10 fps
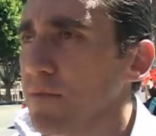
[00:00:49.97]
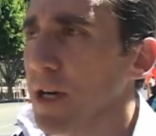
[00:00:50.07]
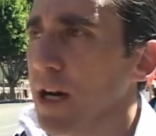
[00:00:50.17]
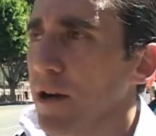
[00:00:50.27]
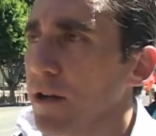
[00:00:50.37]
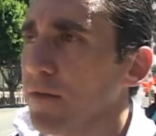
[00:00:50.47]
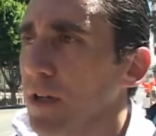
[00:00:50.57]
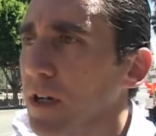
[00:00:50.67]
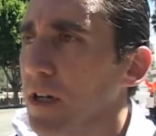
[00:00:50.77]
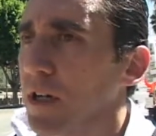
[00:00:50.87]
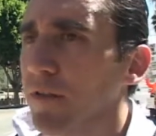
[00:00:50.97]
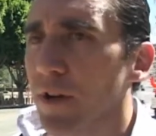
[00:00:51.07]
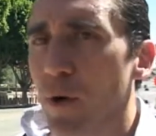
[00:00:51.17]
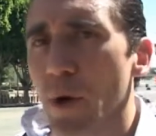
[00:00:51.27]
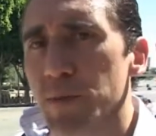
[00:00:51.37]
I'm tired of the
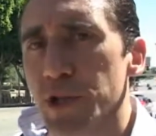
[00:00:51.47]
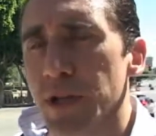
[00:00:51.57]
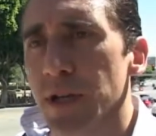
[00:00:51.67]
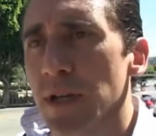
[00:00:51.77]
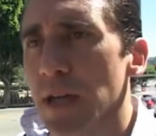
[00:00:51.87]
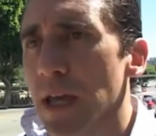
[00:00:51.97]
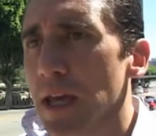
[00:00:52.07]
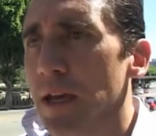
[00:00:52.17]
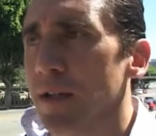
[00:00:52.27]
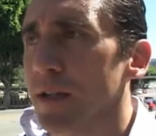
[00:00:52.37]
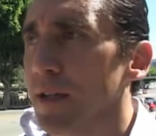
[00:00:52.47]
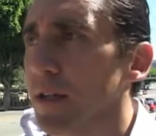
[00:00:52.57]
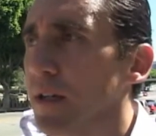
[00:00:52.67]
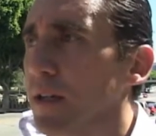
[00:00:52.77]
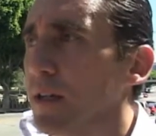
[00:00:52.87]
corruption and
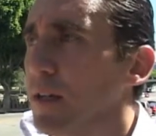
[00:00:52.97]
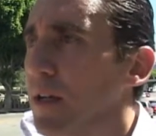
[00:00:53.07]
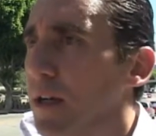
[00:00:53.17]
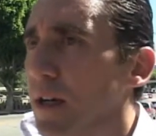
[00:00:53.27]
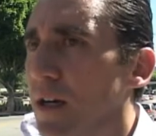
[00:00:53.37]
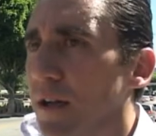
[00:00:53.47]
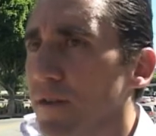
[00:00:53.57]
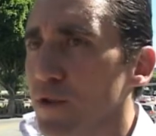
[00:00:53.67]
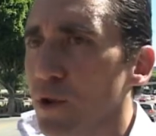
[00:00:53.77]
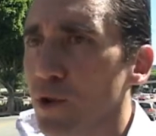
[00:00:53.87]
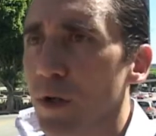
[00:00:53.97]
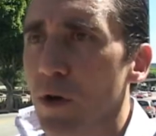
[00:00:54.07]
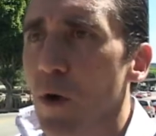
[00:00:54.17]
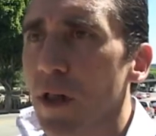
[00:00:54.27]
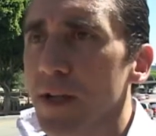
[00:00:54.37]
the social
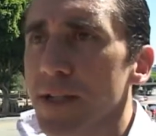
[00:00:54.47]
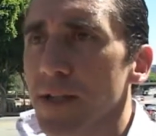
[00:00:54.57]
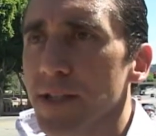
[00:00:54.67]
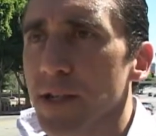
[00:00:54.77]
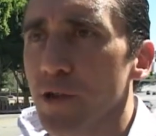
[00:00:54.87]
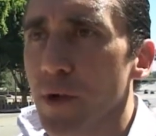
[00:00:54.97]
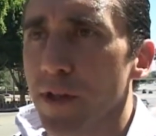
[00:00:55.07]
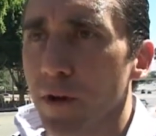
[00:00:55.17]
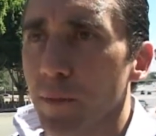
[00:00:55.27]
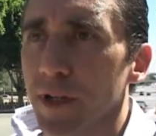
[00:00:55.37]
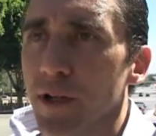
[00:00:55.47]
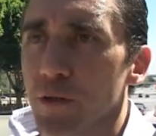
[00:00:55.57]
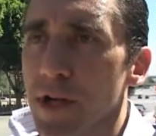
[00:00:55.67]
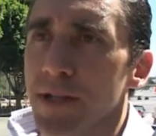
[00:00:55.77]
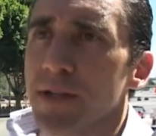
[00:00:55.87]
inequalities in this country that aren't being
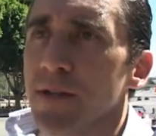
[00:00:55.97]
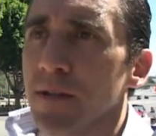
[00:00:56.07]
addressed.